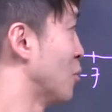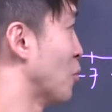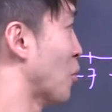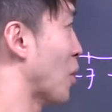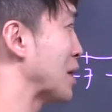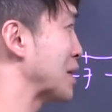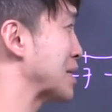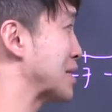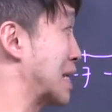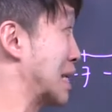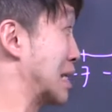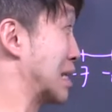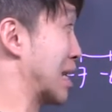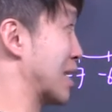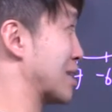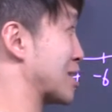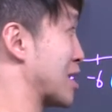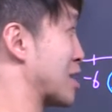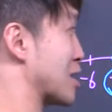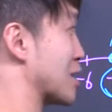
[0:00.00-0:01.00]
what is the
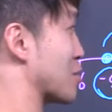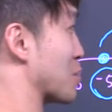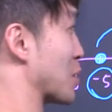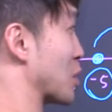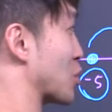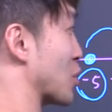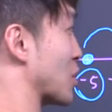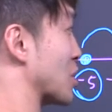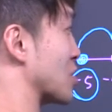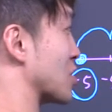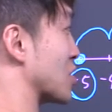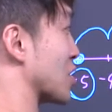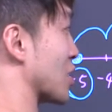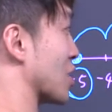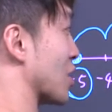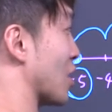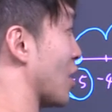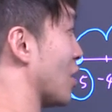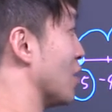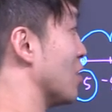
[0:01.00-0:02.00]
distance between
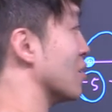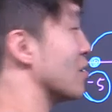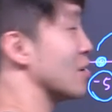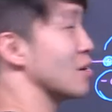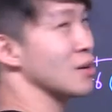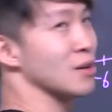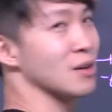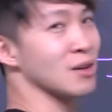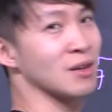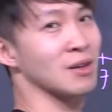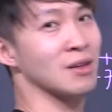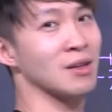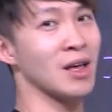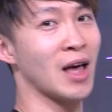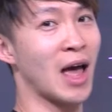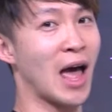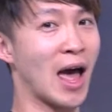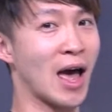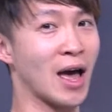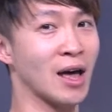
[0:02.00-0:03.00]
0
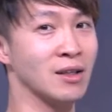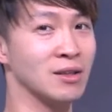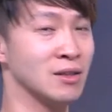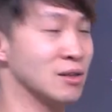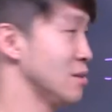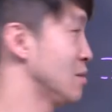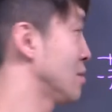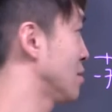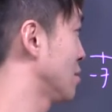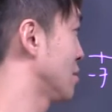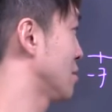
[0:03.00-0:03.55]
and